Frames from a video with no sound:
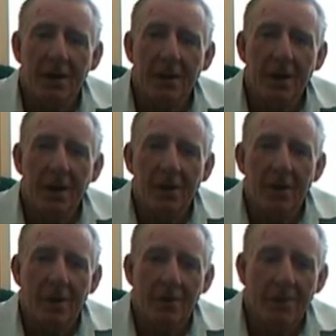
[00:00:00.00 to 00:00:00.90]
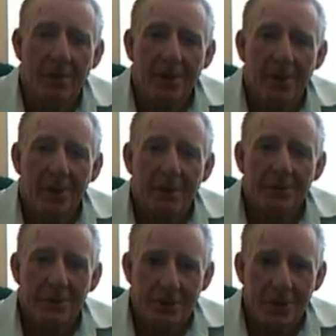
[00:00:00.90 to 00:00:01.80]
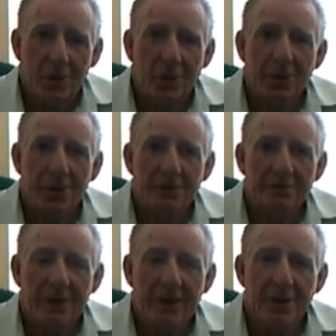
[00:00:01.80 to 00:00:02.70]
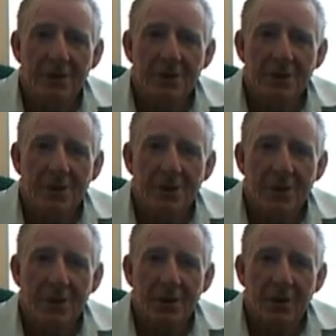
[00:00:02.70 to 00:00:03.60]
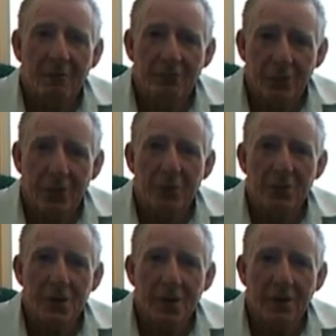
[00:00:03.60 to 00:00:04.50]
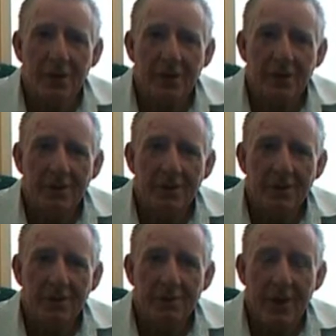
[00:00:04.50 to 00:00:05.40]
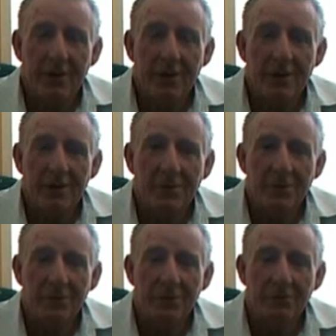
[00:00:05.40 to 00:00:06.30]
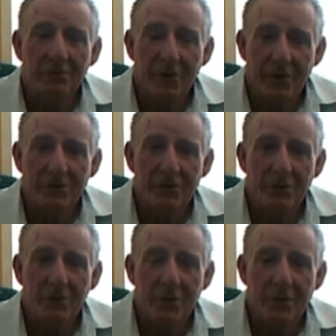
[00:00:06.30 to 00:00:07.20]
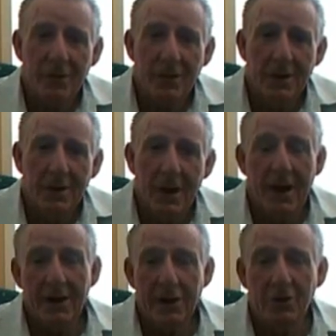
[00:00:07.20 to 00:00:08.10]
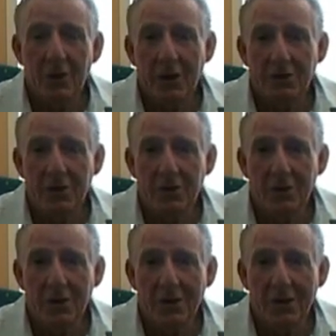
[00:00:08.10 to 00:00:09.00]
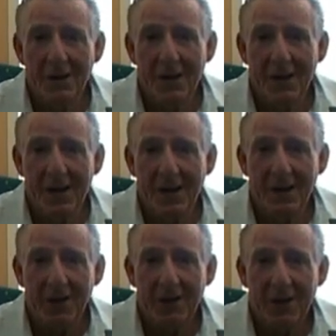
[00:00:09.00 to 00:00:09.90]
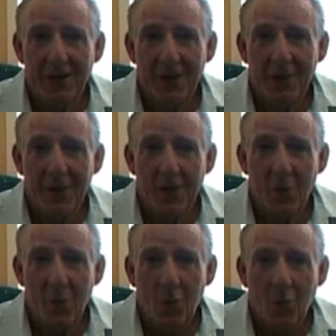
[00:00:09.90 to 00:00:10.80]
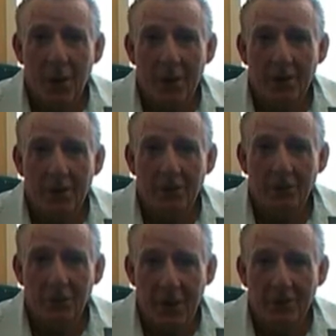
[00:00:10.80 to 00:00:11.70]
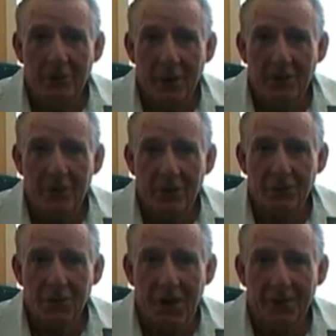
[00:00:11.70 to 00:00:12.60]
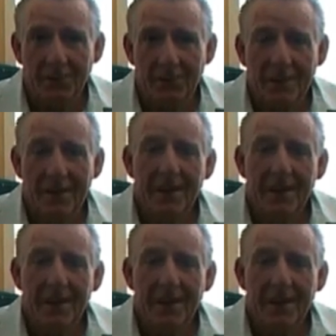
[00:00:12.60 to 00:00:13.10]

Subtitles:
and I'm 69 years of age. I'm fully retired, married with 5 children, 18 great children and 1 great-grandson.